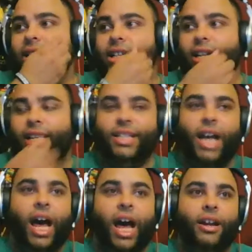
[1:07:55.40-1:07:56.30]
is not
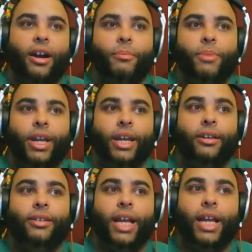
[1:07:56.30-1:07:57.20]
a company
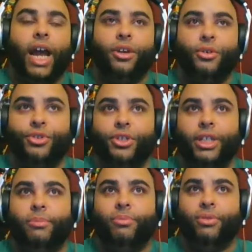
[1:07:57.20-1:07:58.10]
that I
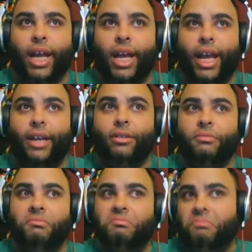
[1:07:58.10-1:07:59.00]
usually play
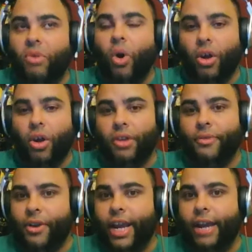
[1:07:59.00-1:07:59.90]
all of
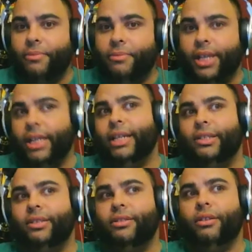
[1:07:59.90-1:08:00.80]
their games, at
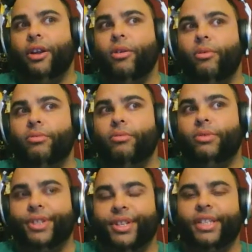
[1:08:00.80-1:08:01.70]
least, to
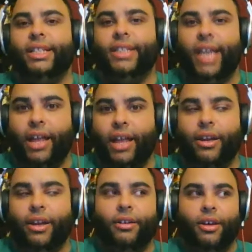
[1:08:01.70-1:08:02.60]
the detail and